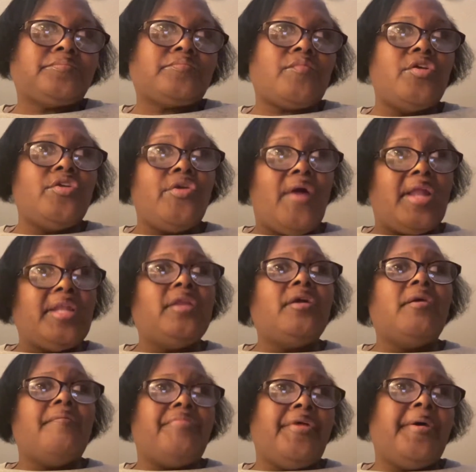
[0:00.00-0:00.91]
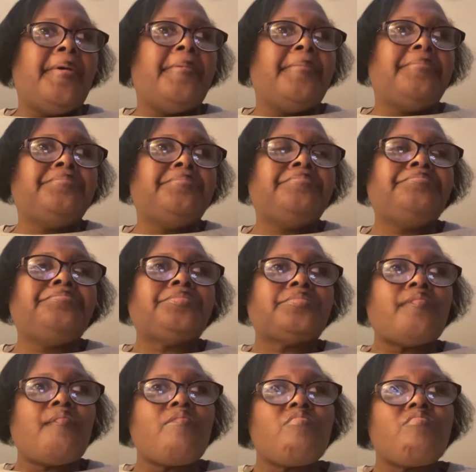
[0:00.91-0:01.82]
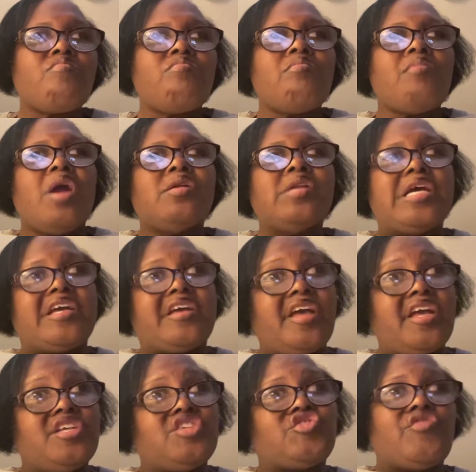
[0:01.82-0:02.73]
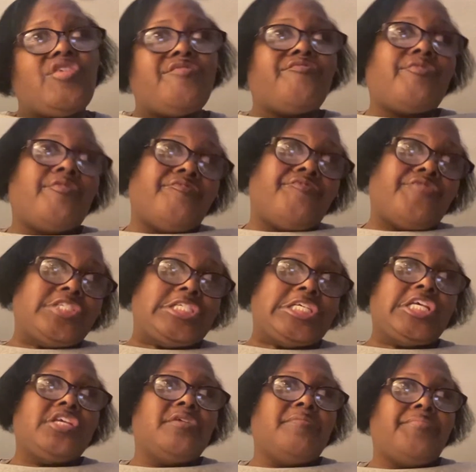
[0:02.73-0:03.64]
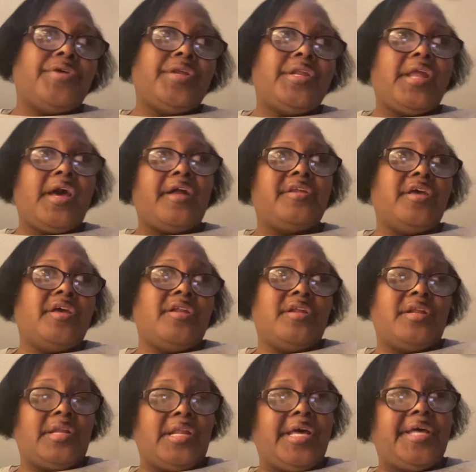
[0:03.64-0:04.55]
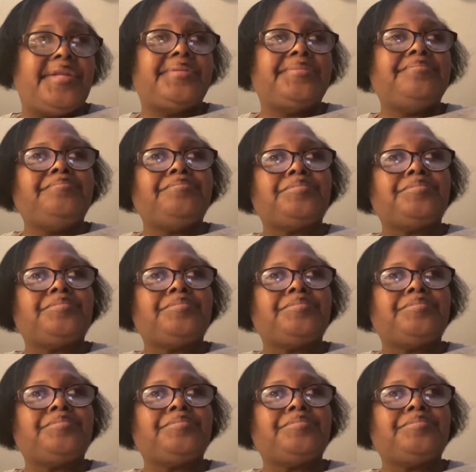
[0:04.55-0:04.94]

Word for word: You know, I love them. They came straight from Virginia, but now they're in Atlanta.